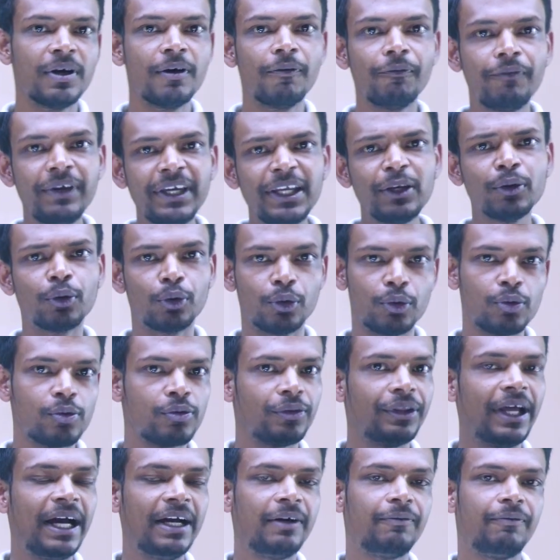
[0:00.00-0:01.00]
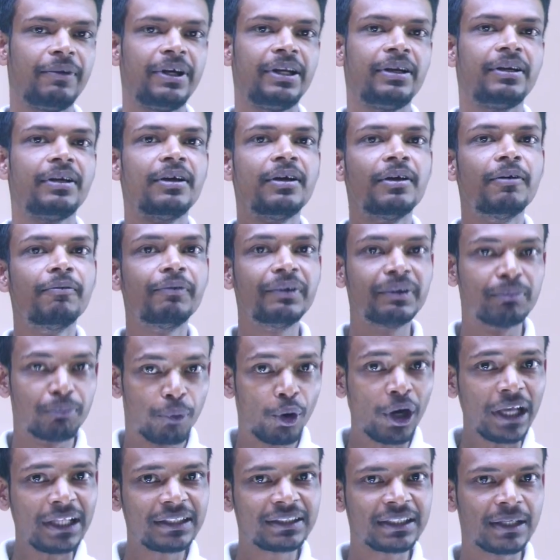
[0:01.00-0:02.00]
We know that when we
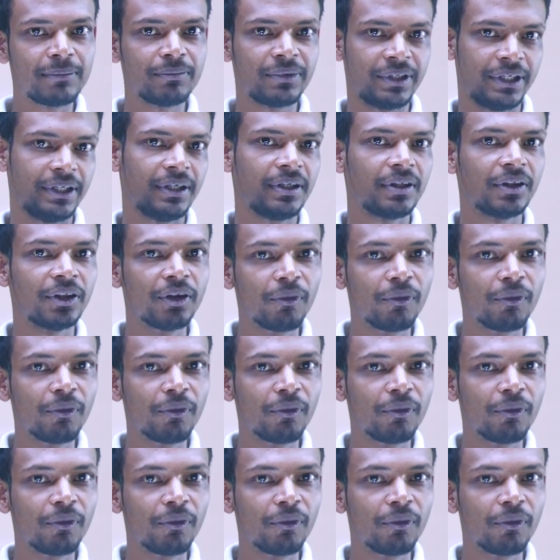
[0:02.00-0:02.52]
boil something,